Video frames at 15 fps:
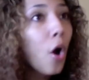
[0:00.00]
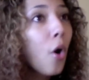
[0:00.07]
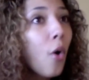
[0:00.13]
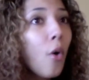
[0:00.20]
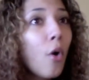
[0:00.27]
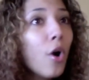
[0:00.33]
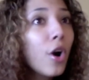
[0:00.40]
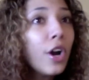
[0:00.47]

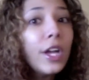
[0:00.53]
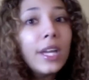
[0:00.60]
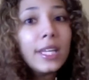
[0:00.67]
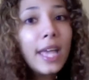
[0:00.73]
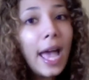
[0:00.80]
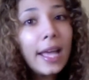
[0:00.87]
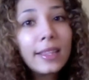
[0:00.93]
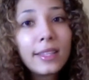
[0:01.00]
Or
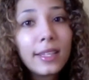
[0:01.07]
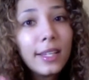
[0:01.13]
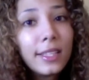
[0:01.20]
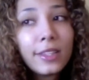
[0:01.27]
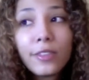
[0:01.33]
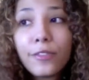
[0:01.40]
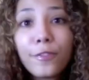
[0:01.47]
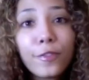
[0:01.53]
you had
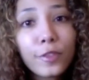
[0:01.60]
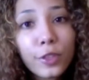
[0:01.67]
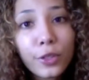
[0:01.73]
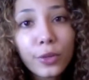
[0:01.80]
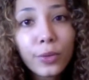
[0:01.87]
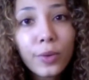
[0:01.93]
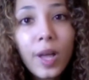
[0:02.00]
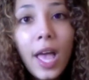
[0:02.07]
the
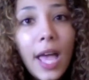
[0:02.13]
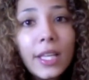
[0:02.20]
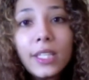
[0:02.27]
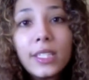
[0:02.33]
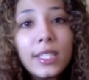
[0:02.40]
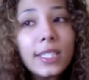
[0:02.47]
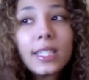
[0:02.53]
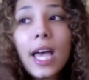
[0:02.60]
flu and you
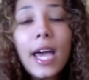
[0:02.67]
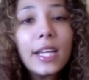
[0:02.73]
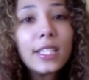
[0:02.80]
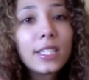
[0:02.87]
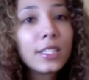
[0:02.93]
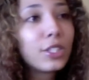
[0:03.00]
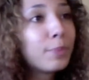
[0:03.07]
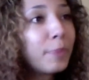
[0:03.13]
decided
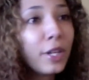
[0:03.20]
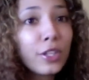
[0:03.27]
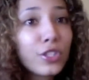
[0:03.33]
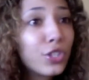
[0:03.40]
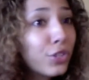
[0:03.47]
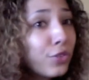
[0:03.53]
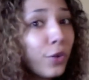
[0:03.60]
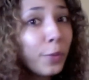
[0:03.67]
to be a
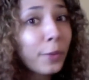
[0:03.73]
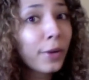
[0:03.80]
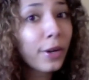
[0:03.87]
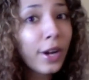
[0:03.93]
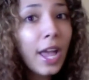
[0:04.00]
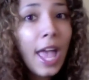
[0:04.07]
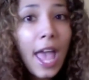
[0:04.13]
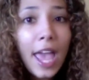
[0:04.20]

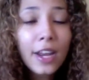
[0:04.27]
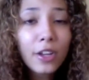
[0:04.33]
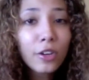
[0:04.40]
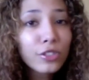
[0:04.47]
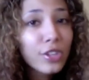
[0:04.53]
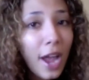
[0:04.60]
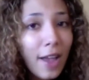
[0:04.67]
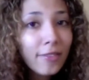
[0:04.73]
trooper and
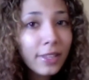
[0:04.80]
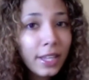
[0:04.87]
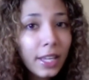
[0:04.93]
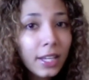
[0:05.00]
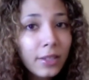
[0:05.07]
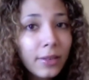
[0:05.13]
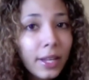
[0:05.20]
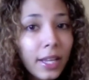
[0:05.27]
go traveling
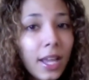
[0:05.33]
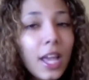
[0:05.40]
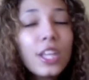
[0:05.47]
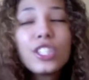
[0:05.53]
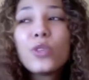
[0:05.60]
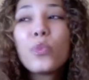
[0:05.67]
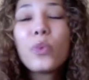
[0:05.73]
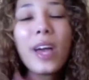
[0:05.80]
anyway.
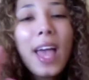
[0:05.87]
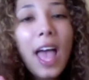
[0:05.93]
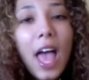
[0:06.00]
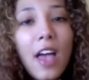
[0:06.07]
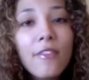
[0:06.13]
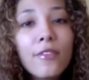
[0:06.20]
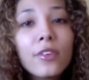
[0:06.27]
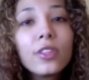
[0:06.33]
So
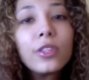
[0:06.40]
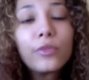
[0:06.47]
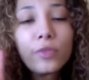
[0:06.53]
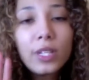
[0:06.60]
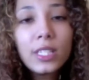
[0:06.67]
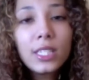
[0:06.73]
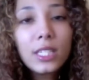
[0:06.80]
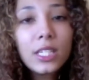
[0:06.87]
whatever the
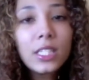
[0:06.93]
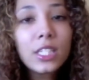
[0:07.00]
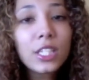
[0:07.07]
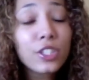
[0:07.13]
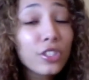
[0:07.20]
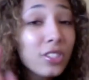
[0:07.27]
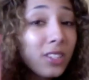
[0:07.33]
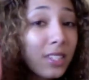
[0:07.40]
reason is that
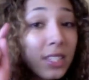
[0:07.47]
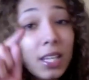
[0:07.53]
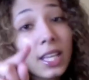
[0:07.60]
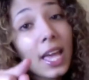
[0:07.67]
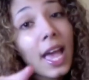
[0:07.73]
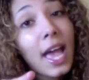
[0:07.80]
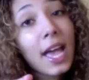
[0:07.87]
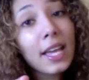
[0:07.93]
your
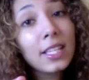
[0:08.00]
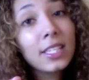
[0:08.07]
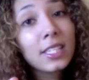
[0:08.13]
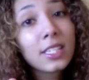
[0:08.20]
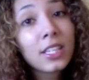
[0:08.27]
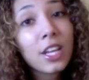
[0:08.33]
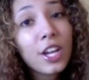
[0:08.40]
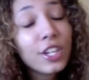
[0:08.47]

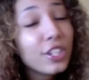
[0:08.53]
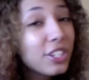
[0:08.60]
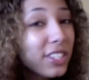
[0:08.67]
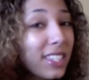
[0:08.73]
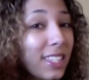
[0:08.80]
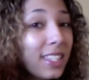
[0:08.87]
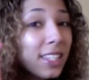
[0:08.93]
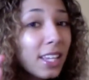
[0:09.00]

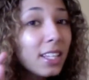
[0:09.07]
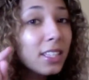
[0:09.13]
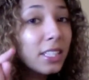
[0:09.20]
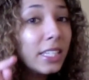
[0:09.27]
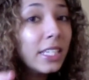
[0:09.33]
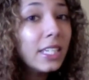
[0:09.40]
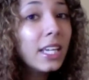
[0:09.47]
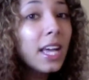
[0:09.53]

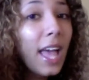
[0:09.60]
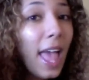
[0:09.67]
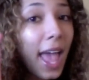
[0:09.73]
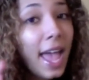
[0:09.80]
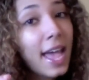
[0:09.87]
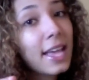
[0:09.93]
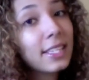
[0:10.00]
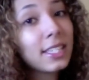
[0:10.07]
sickly
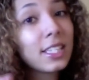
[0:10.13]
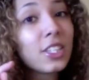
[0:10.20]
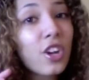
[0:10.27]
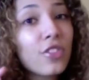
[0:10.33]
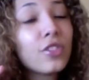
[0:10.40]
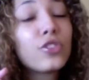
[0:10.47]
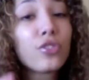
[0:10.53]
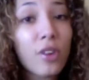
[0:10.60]
ass is
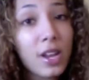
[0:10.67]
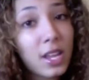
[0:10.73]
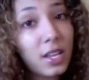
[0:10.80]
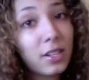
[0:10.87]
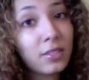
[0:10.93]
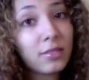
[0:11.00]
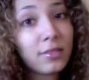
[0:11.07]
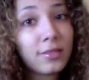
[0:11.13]
on the
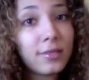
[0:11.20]
train,